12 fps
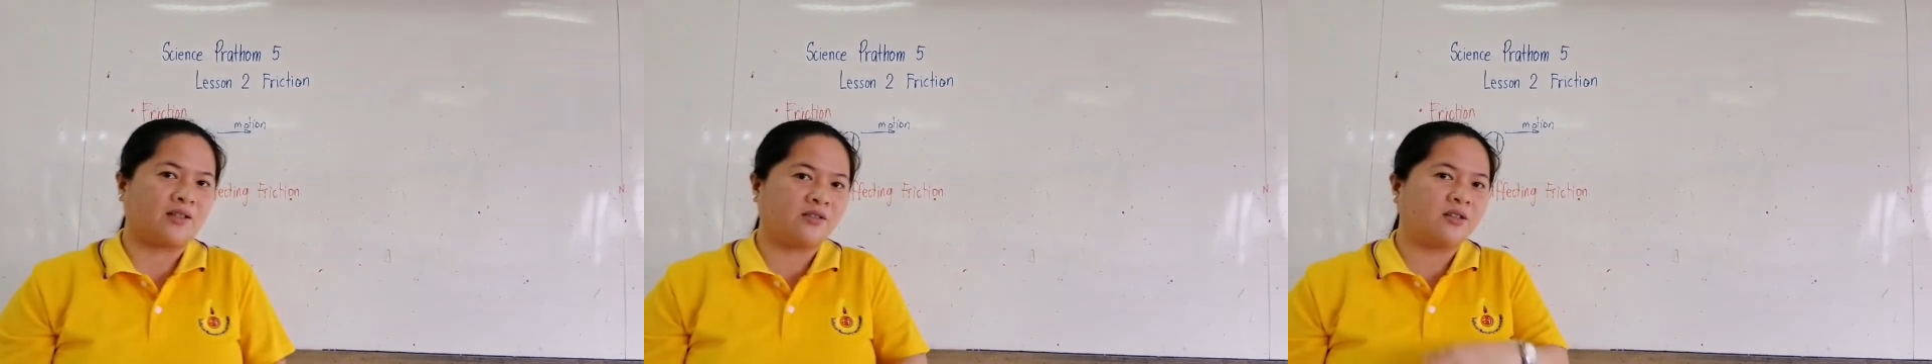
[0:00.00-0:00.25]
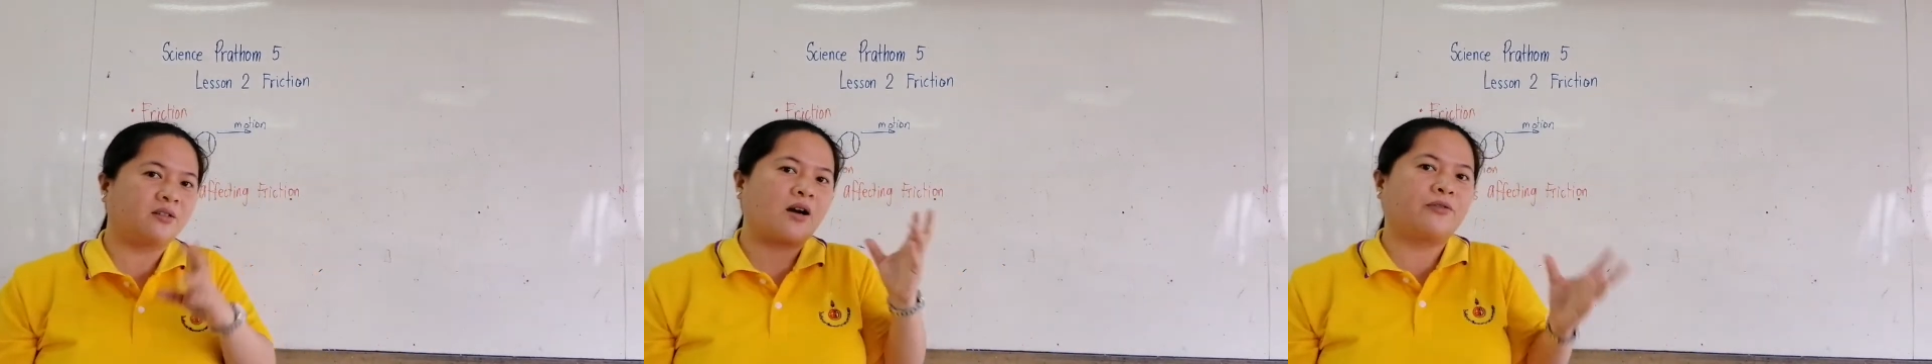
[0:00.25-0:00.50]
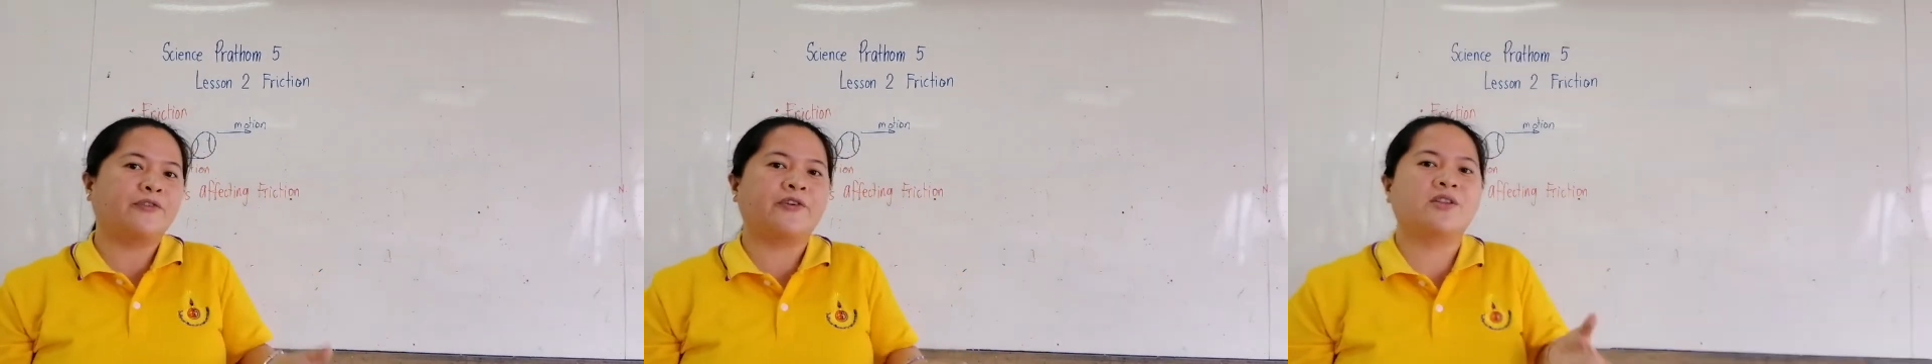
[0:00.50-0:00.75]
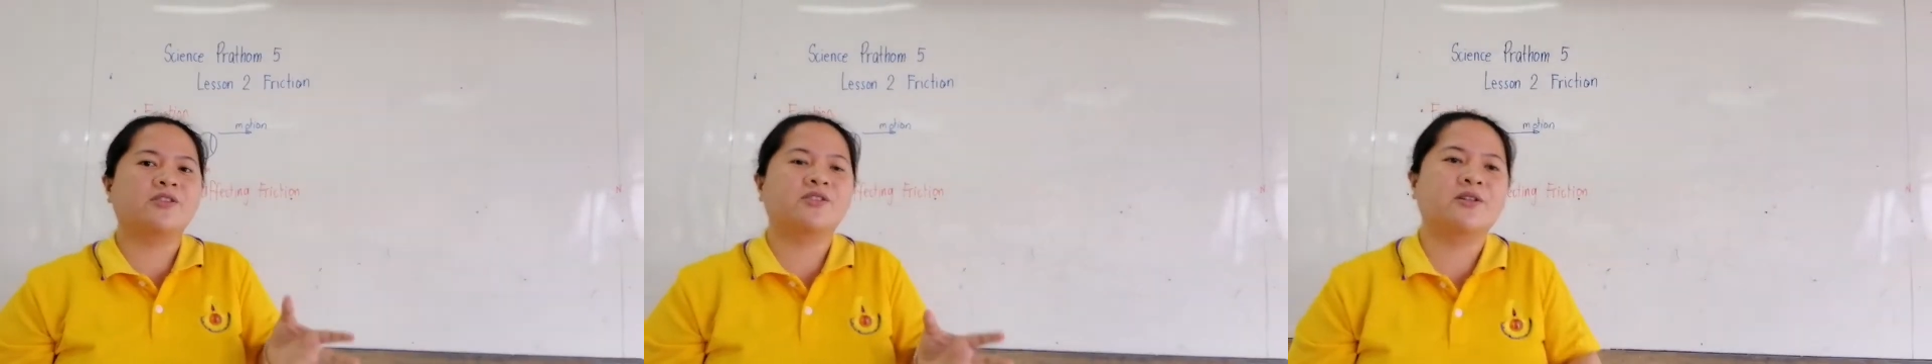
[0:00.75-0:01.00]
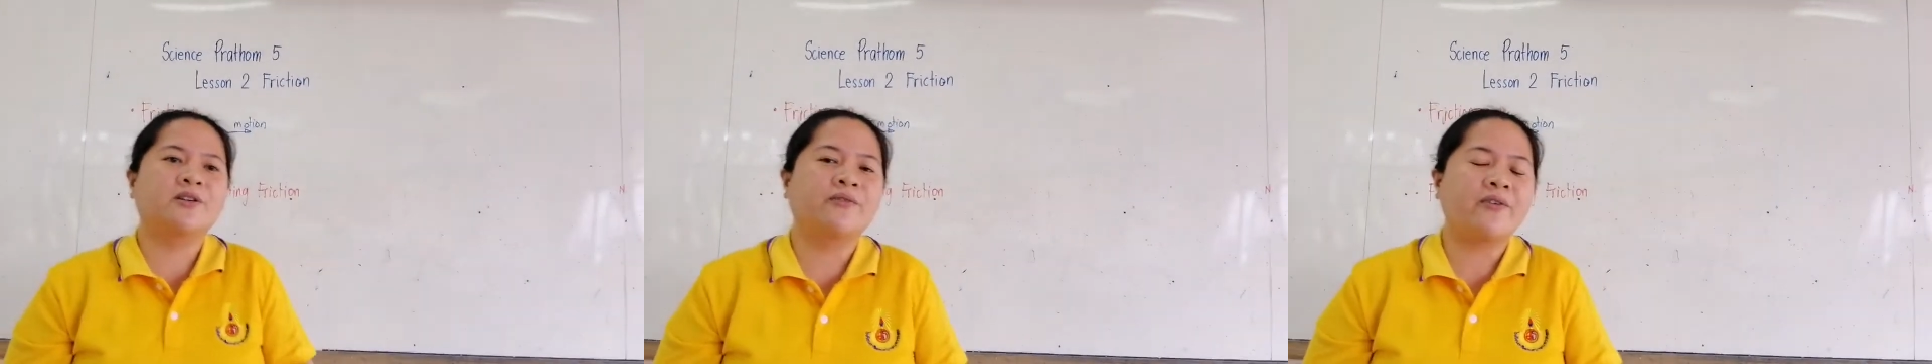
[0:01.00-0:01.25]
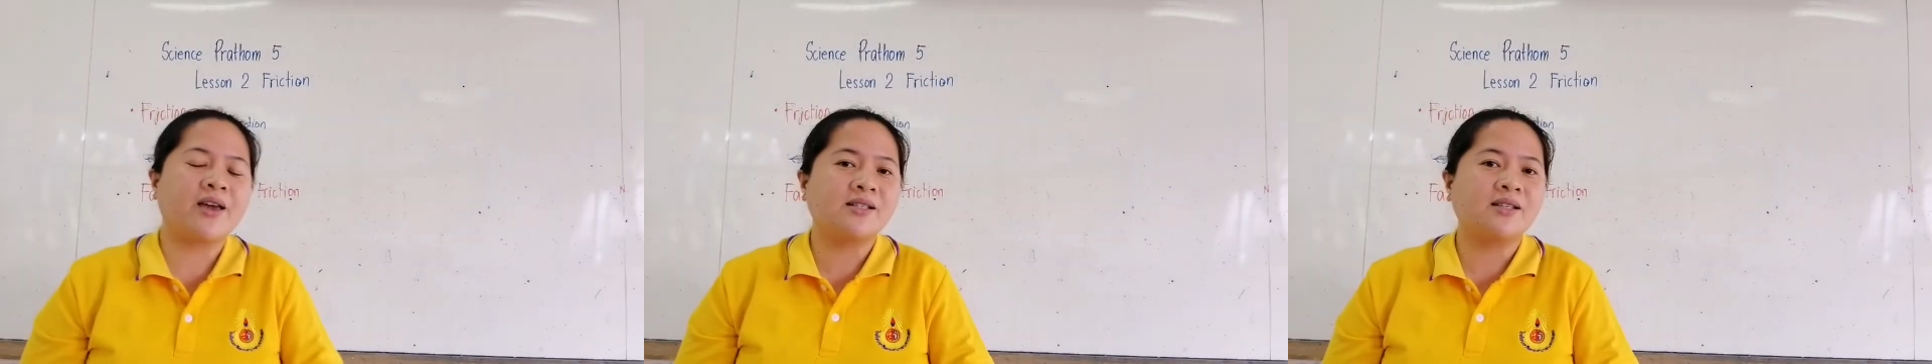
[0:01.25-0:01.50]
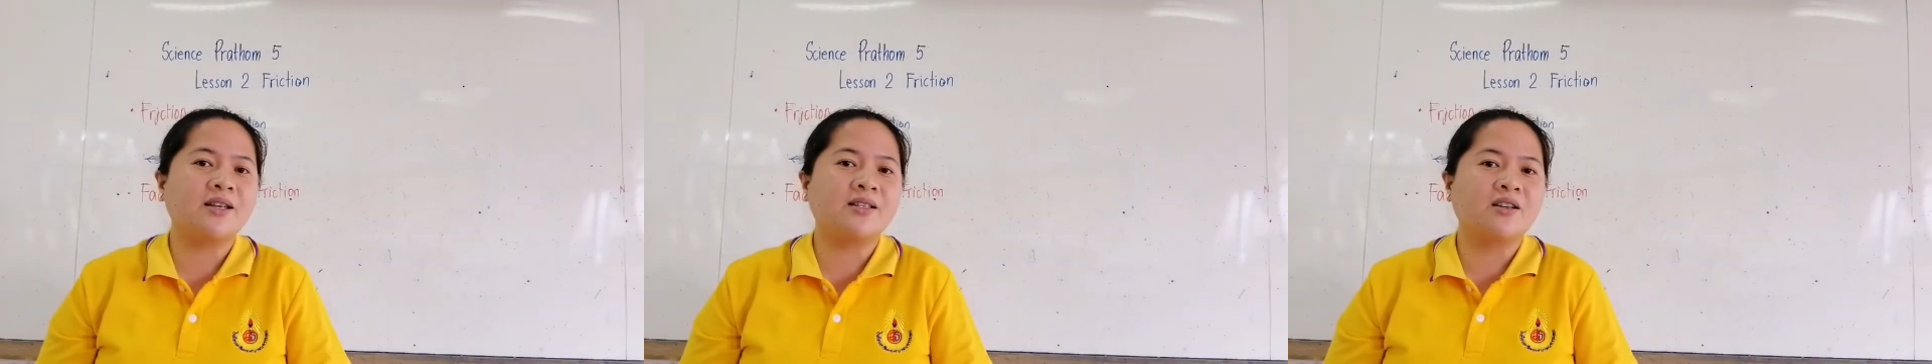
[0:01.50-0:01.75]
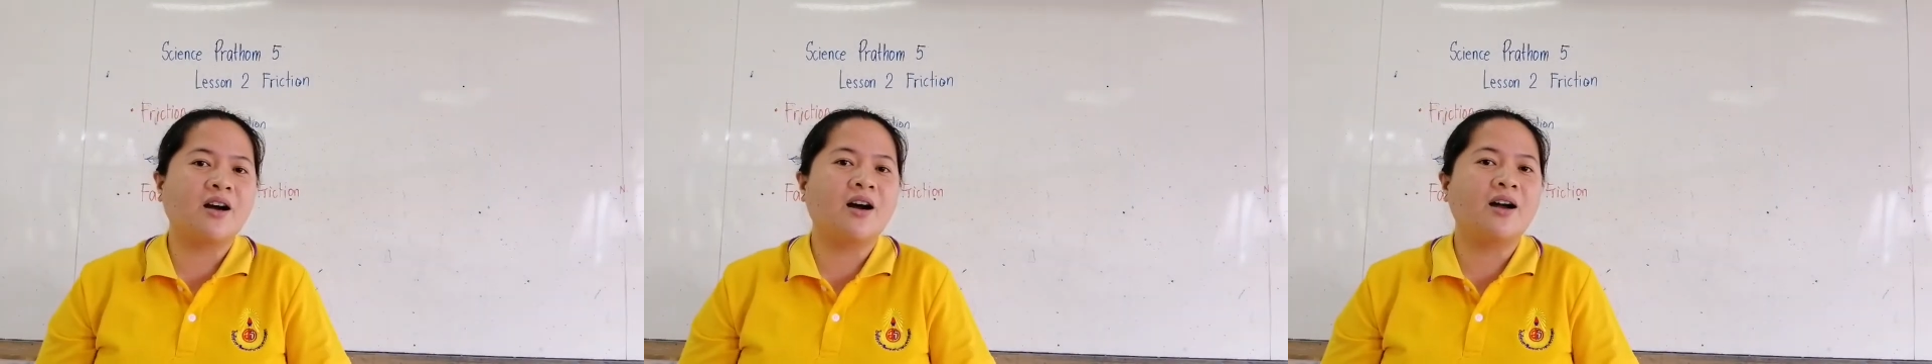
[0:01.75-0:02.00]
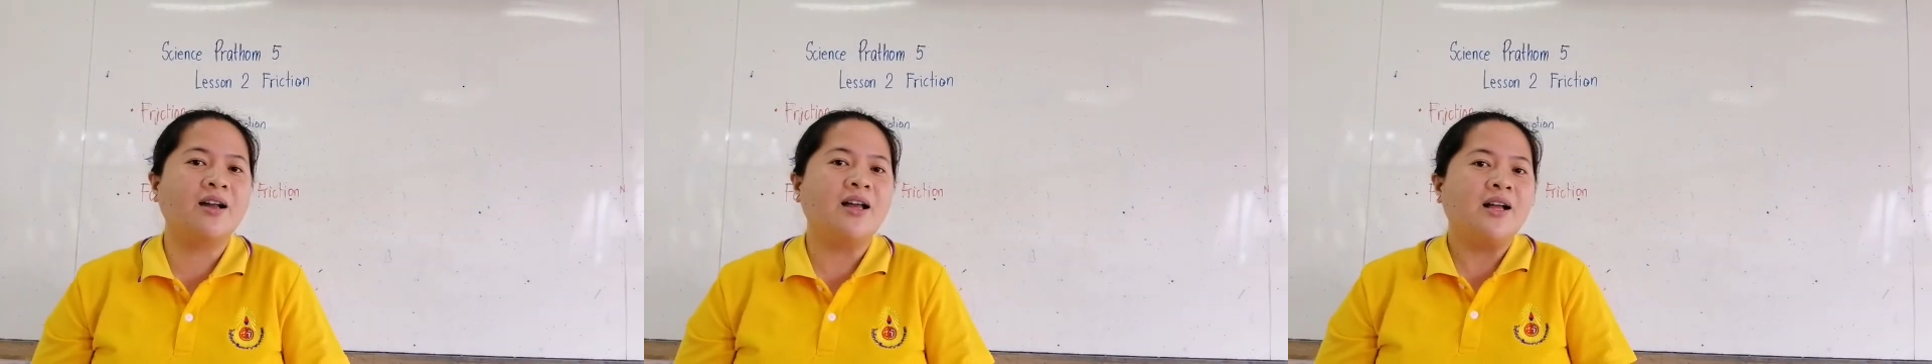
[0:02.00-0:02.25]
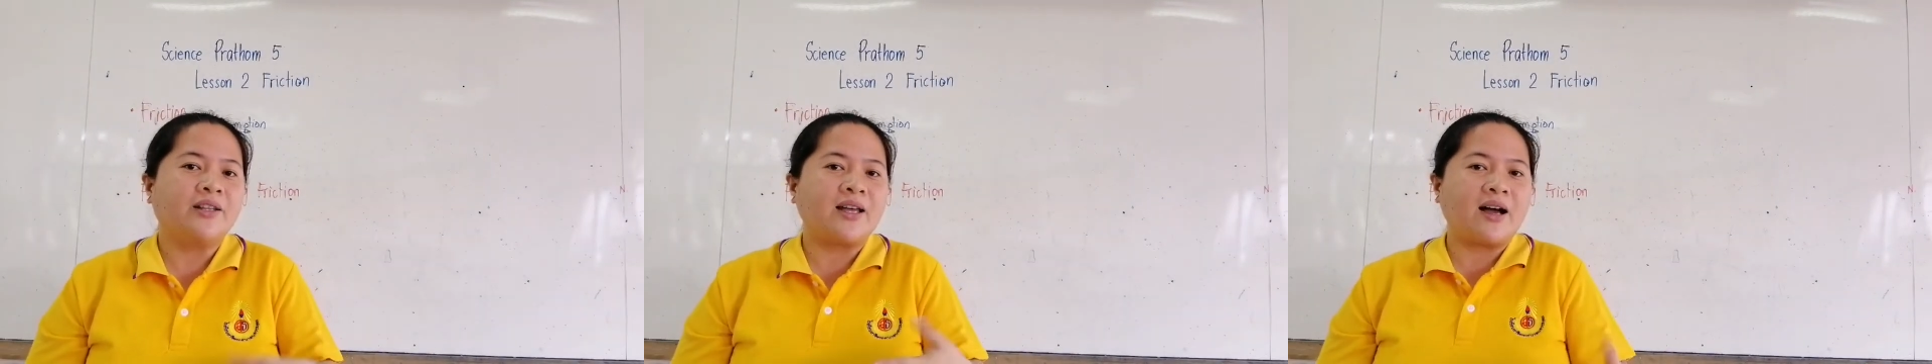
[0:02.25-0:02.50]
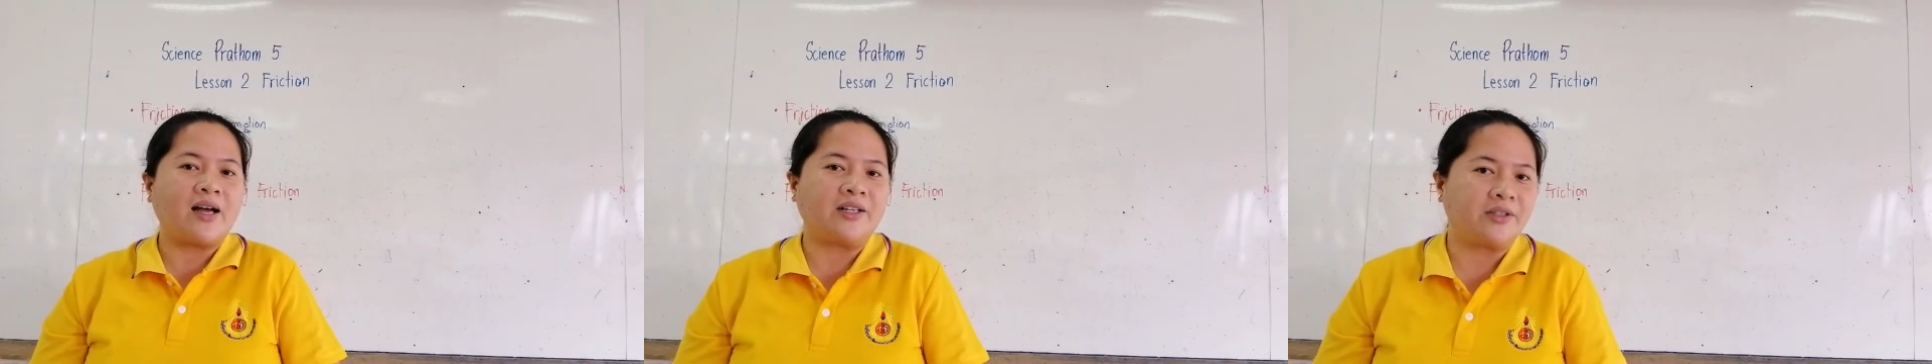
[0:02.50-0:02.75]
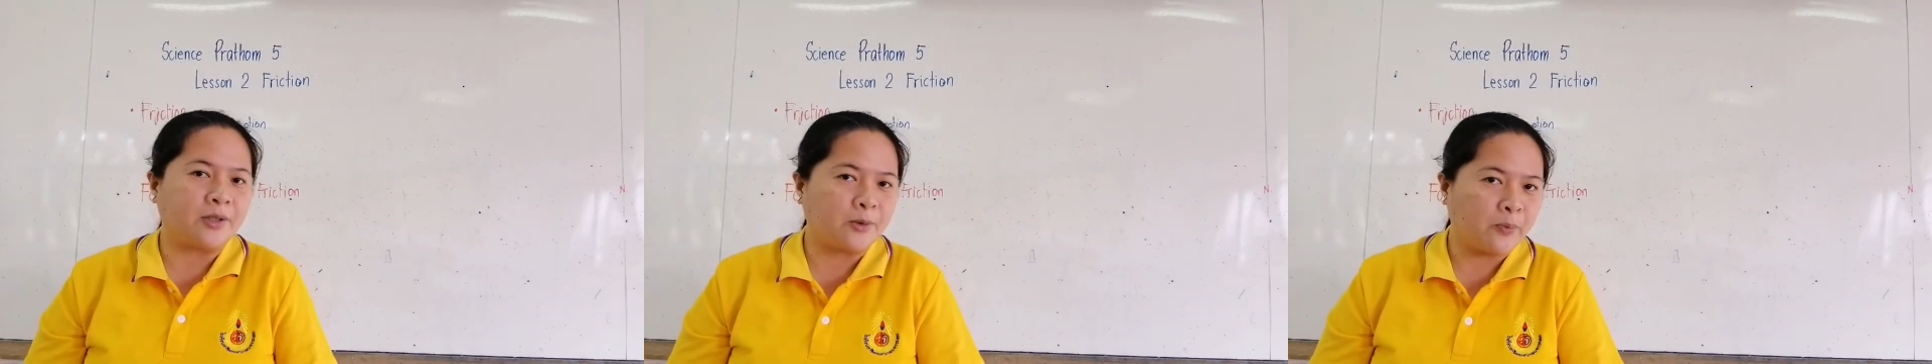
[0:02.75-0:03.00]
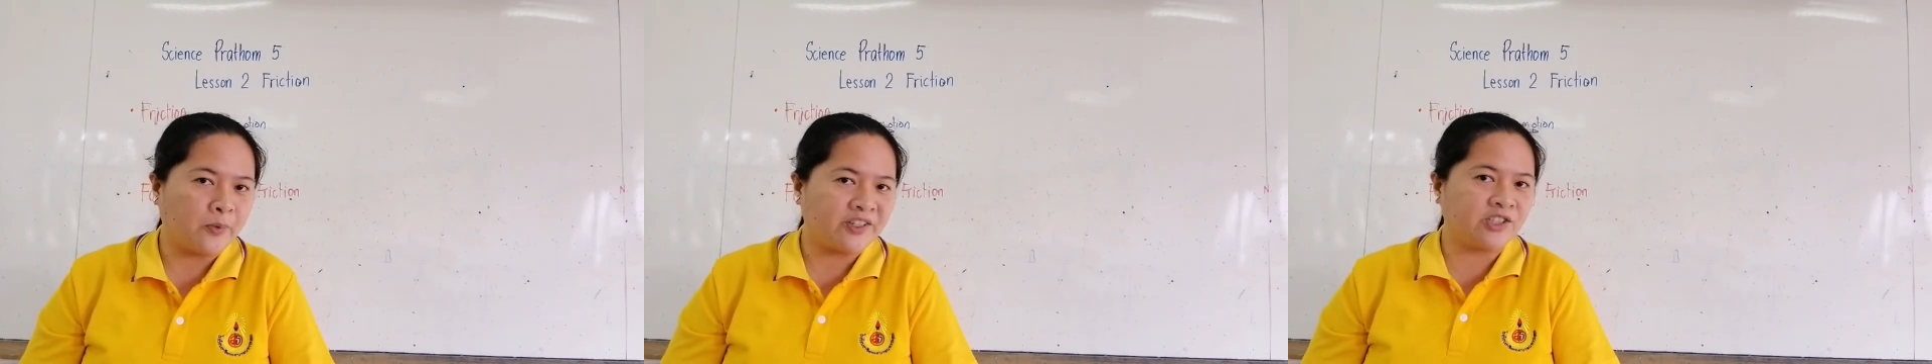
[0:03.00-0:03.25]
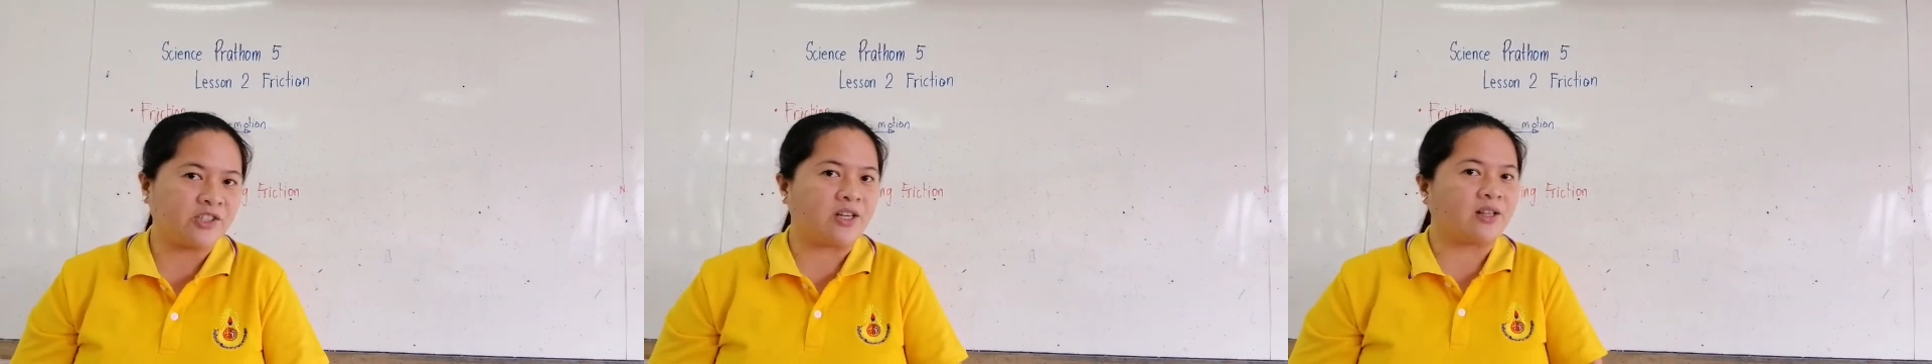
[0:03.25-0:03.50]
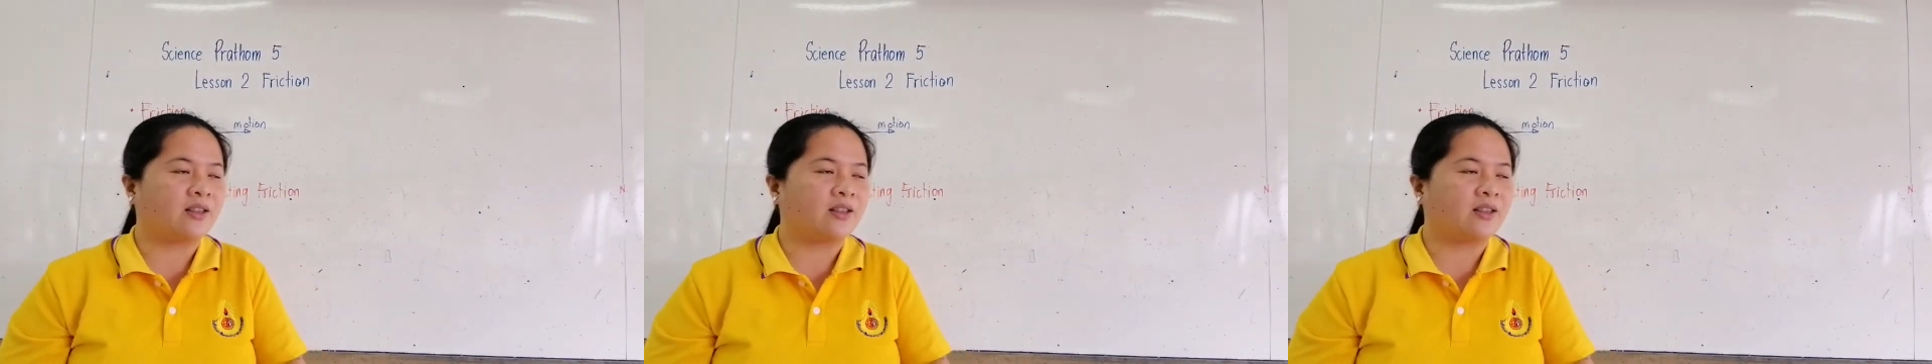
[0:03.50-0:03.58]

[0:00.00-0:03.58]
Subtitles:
The rougher the surfaces are, the higher the friction.